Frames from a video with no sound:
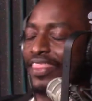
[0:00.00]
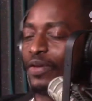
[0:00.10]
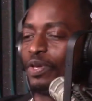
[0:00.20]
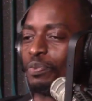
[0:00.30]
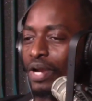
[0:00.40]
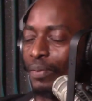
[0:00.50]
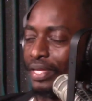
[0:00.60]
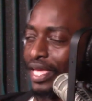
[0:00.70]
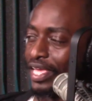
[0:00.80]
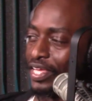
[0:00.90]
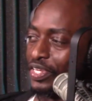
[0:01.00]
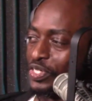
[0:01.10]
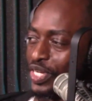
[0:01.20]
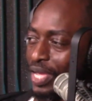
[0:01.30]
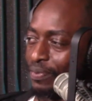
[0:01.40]
think we could probably get you into
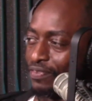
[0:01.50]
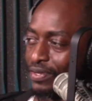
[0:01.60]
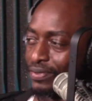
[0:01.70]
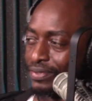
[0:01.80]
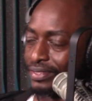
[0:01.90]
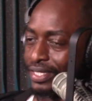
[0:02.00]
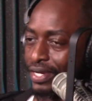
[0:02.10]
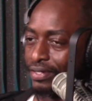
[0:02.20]
shape if you know.